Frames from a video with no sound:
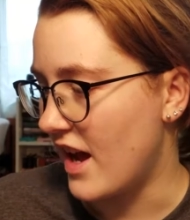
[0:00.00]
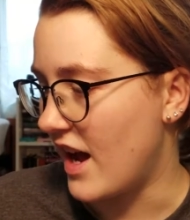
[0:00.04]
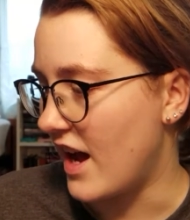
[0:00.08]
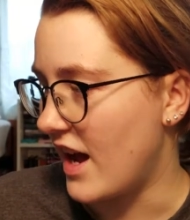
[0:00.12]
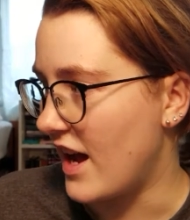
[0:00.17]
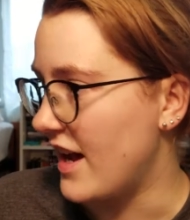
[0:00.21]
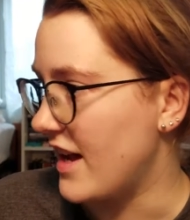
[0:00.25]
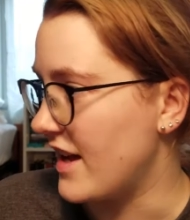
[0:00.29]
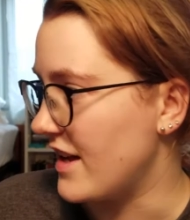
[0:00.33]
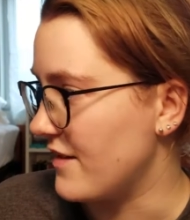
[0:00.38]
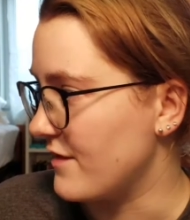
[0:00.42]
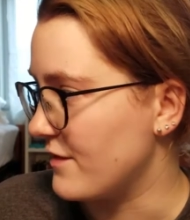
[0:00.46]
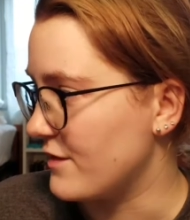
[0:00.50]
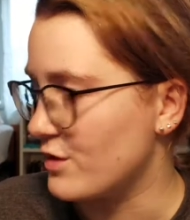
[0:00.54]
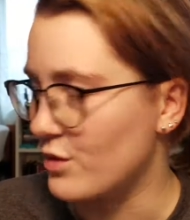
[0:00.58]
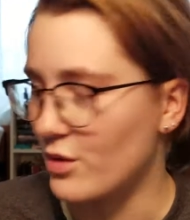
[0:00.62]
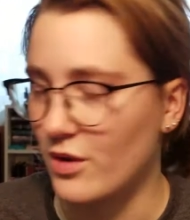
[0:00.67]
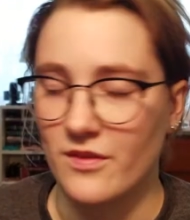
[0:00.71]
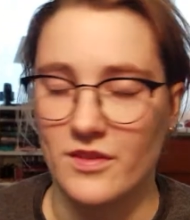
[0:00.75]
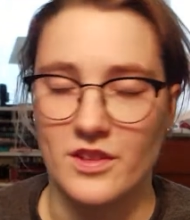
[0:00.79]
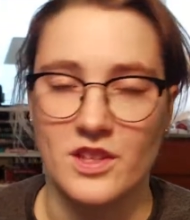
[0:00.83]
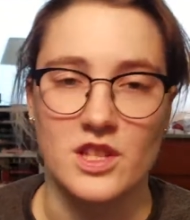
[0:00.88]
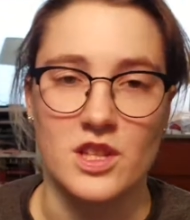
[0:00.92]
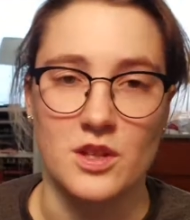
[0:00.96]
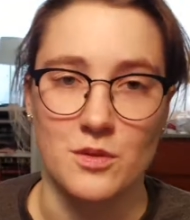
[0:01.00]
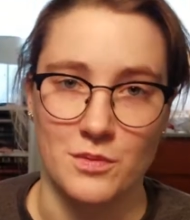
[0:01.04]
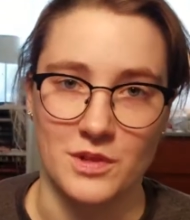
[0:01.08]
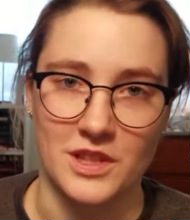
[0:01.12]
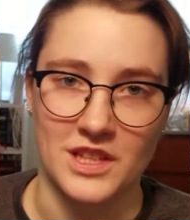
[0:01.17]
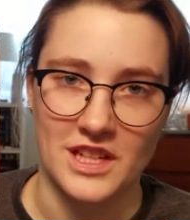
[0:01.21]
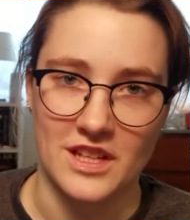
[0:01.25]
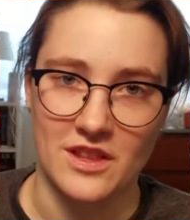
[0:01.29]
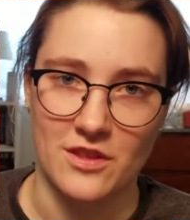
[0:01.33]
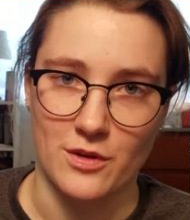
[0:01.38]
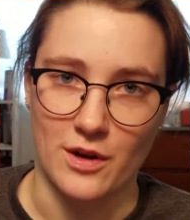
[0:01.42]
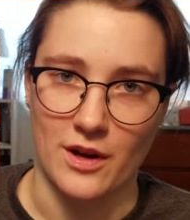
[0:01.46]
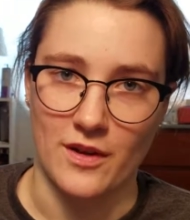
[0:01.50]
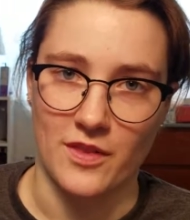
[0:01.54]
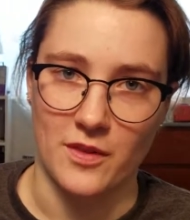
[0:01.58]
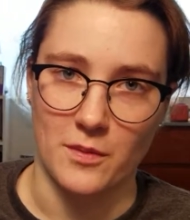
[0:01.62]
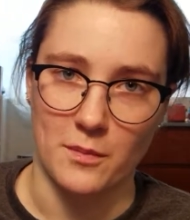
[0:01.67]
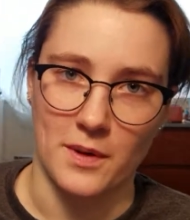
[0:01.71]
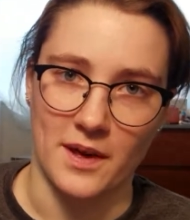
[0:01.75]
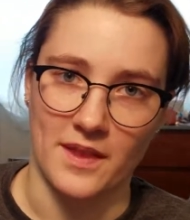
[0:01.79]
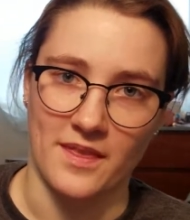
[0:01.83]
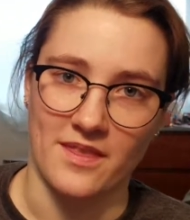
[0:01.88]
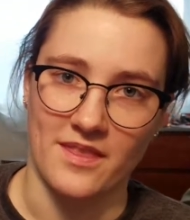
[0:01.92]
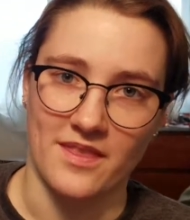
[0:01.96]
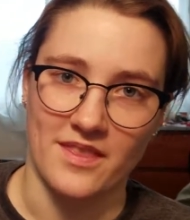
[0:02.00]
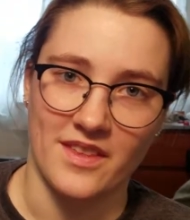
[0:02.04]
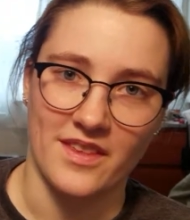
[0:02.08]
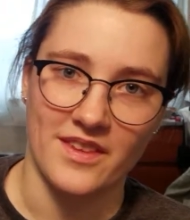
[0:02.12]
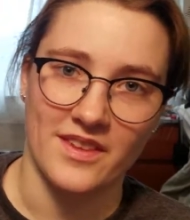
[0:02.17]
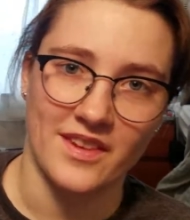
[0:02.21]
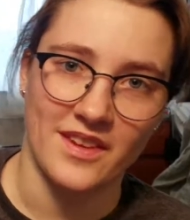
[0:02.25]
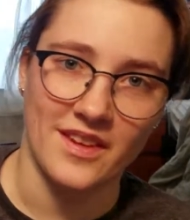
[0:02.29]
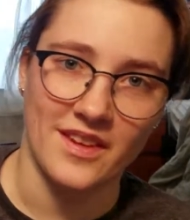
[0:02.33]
I've sort of accumulated throughout the month.